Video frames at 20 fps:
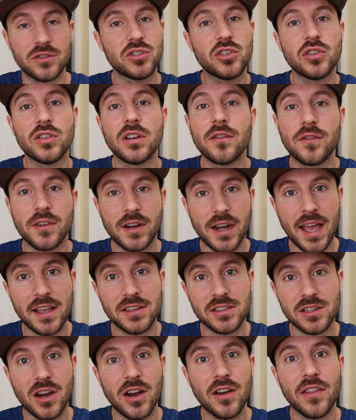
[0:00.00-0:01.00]
shooting for
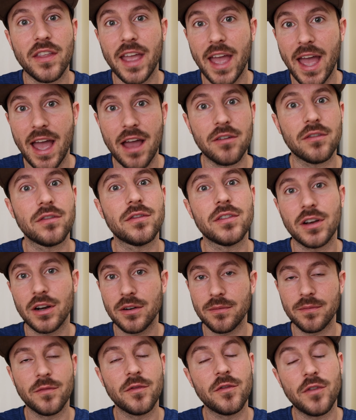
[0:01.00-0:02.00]
NASCAR, they have, you
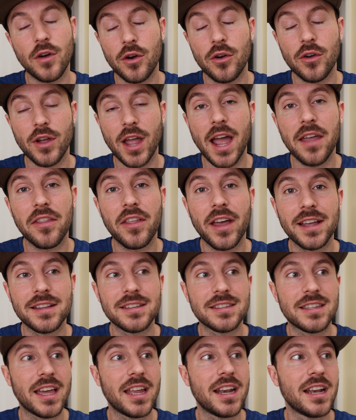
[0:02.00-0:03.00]
know, photo
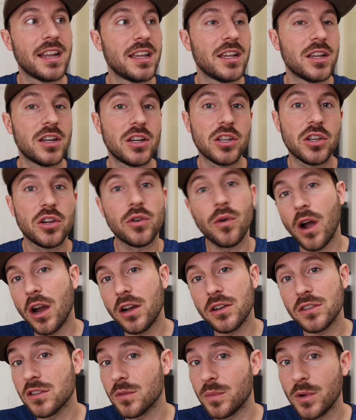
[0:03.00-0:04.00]
guidelines that you
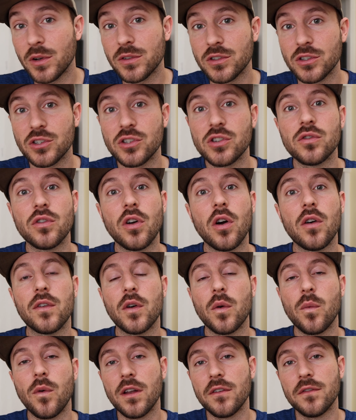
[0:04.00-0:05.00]
aren't supposed to shoot
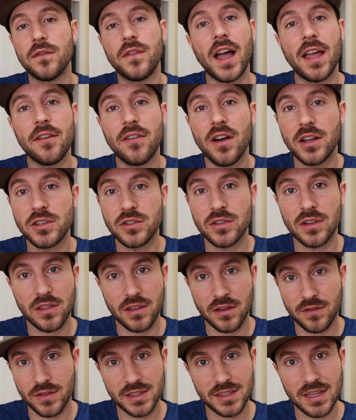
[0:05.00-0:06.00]
over 1/500th
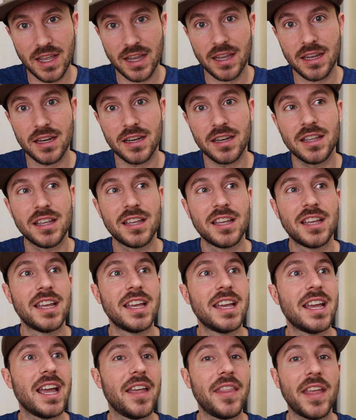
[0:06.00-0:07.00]
of a second.
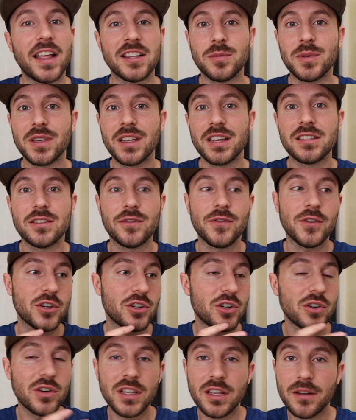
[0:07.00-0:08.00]
And that's because if you're
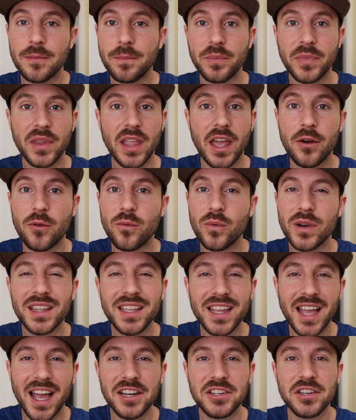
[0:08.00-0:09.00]
shooting at a
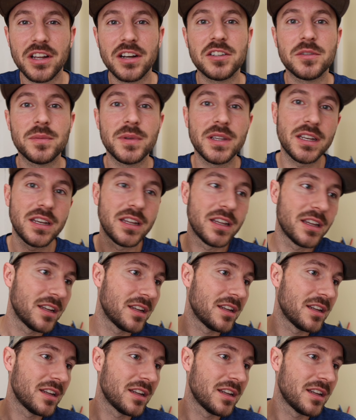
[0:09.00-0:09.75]
really high shutter speed,